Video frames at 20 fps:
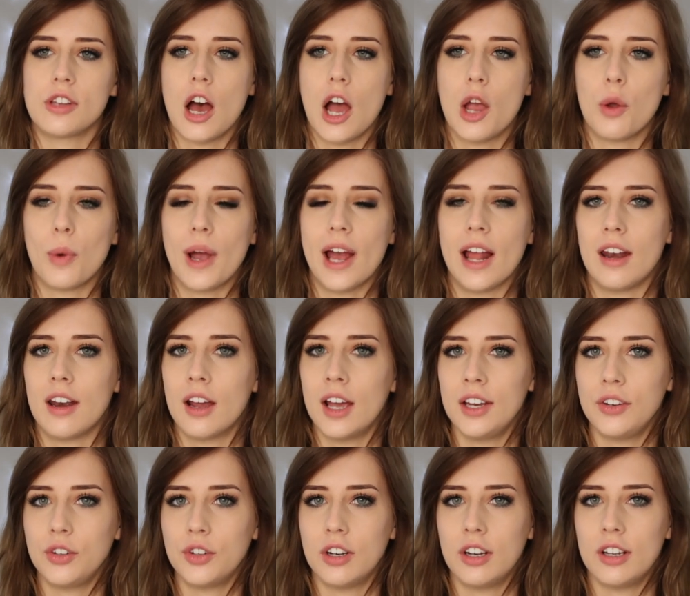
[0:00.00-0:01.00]
I wear
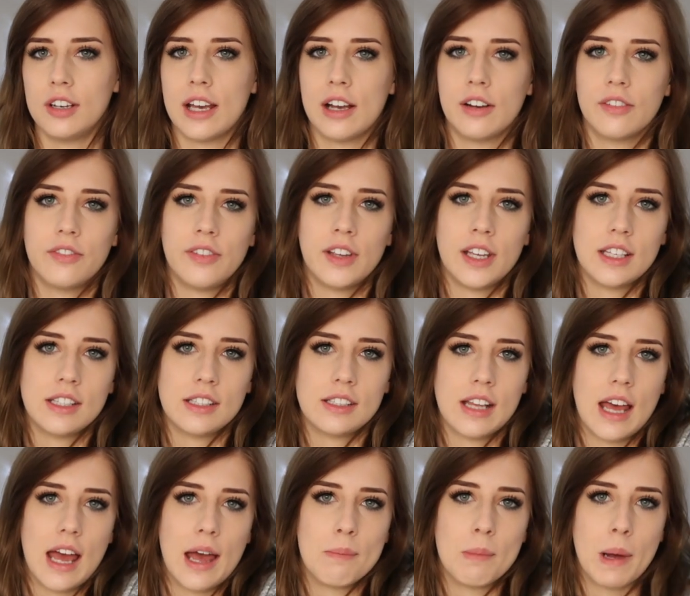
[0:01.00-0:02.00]
light coloured outfits
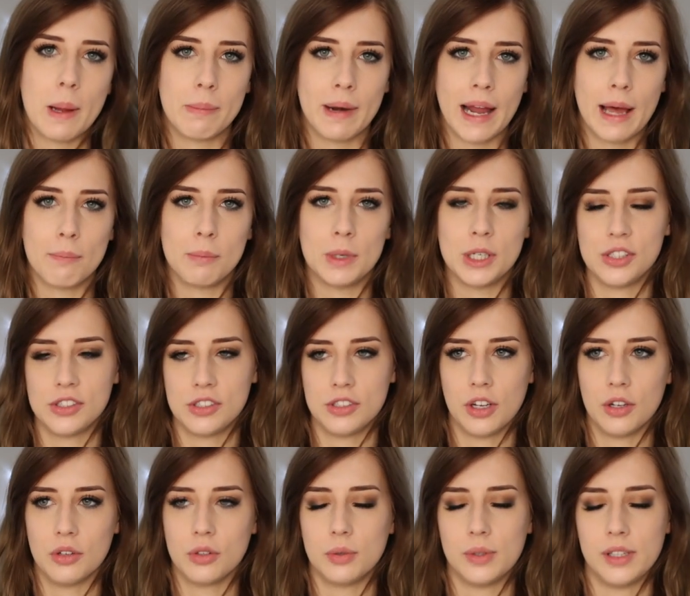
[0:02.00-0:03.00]
and my black boots
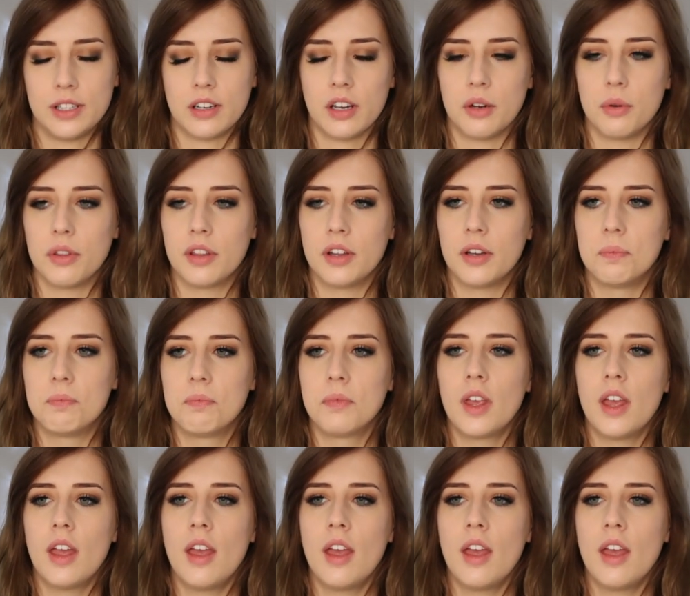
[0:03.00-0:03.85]
don't always go with them.